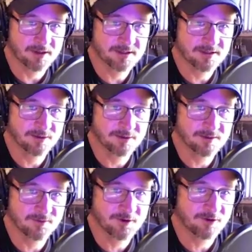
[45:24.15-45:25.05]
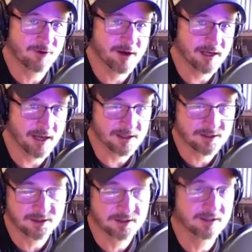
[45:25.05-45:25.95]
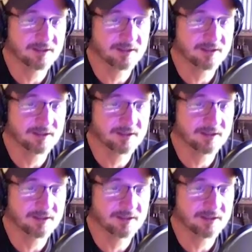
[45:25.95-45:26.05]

And so it was fear of radiation. Then,